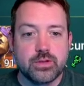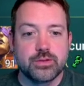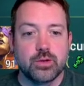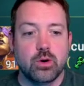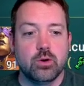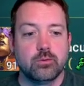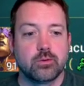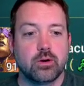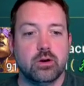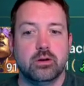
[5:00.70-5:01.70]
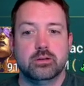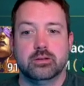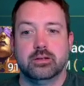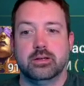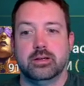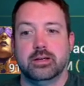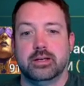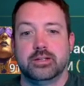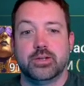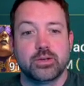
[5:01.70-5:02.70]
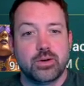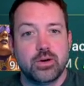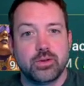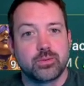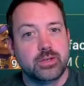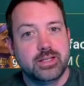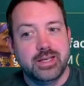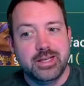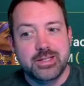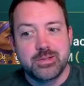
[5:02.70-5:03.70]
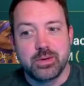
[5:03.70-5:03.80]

So overall, took all three keys,